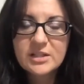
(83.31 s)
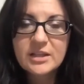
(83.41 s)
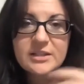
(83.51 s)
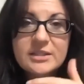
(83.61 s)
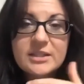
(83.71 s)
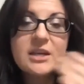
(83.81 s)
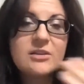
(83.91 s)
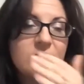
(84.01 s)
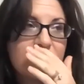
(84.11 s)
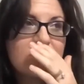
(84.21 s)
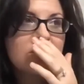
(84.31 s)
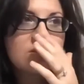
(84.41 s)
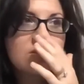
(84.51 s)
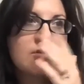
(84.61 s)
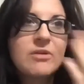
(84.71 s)
like say you're just
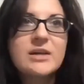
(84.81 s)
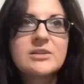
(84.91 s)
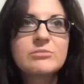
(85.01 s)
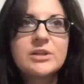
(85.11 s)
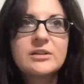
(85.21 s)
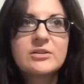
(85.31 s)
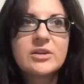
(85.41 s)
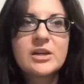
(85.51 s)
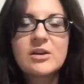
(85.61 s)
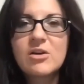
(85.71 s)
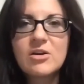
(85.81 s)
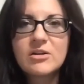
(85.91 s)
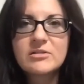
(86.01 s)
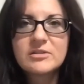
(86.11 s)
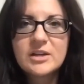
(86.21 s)
like randomly looking
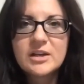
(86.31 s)
on,